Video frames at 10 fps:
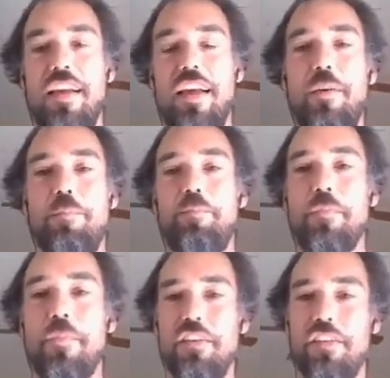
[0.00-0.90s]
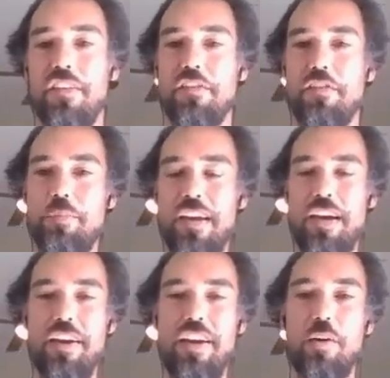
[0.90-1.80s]
Um, there's the script
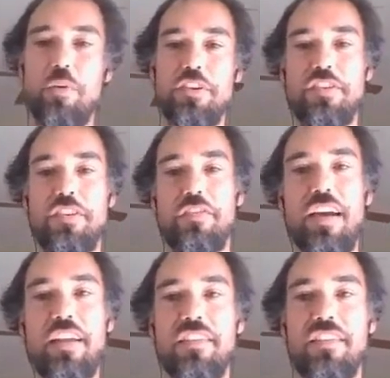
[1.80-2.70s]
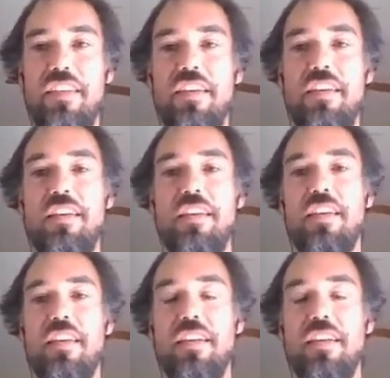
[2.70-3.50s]
area, which defines the